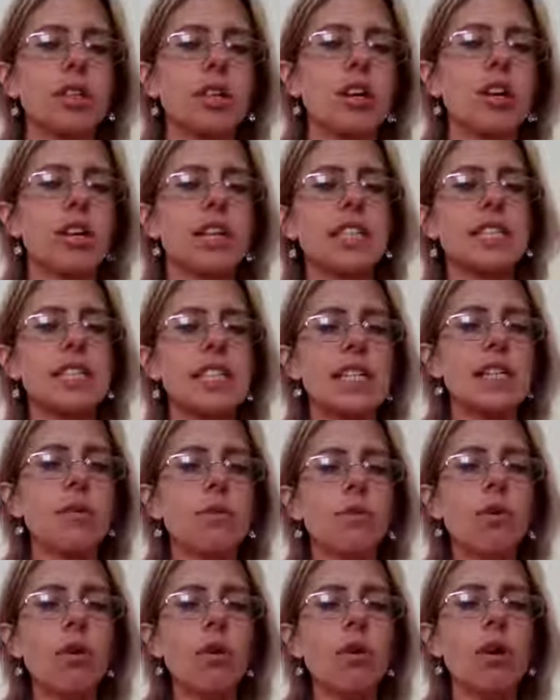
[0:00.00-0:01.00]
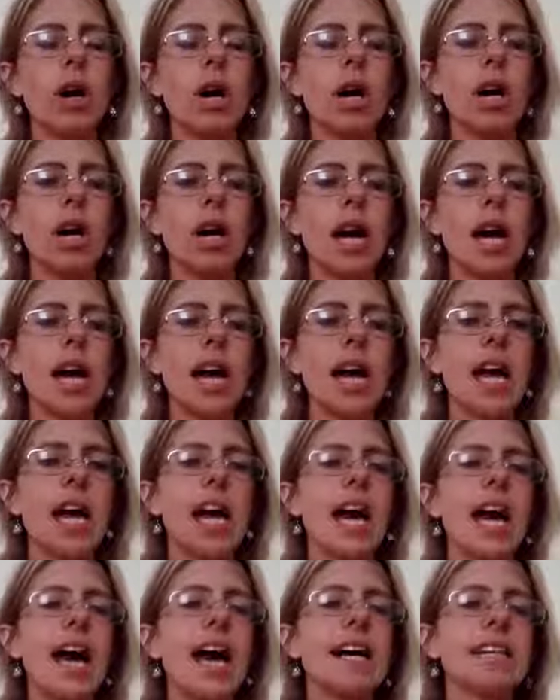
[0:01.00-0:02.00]
correct anymore,
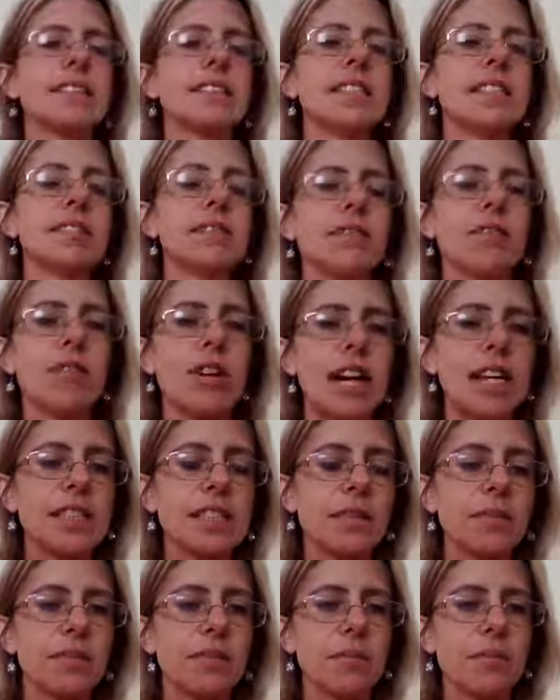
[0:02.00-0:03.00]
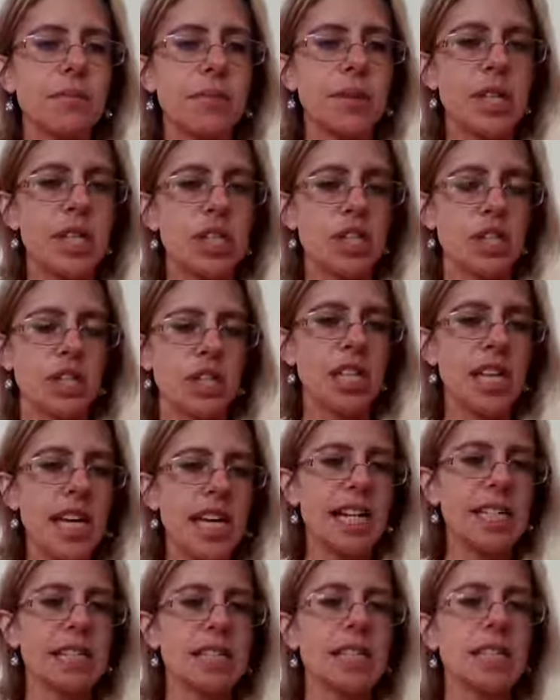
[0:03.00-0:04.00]
adding the right information on
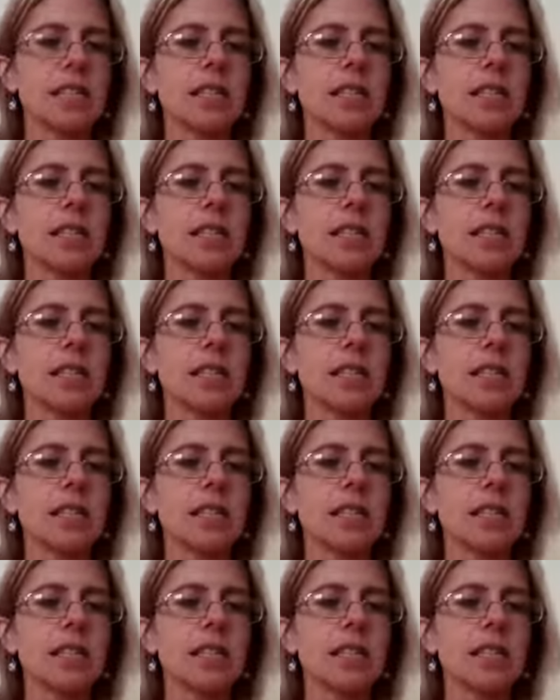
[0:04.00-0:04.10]
it,